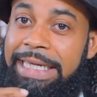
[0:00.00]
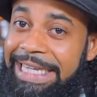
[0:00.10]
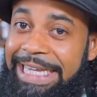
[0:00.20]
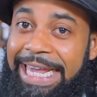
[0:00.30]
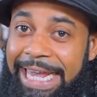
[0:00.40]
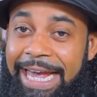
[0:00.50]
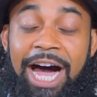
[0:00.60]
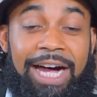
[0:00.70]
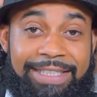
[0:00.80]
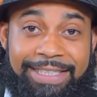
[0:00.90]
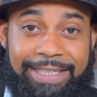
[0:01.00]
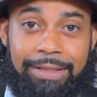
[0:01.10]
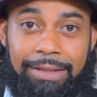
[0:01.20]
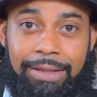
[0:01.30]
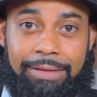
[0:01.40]
E A R T.
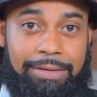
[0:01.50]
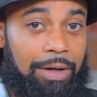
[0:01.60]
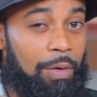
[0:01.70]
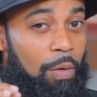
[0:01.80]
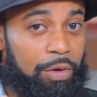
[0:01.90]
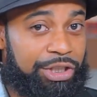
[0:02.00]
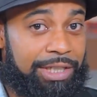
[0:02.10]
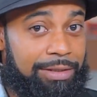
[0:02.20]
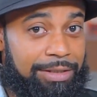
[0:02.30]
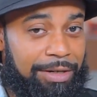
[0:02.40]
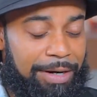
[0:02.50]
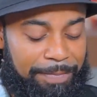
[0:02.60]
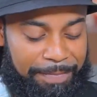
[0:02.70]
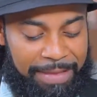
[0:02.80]
It's an orgeat syrup.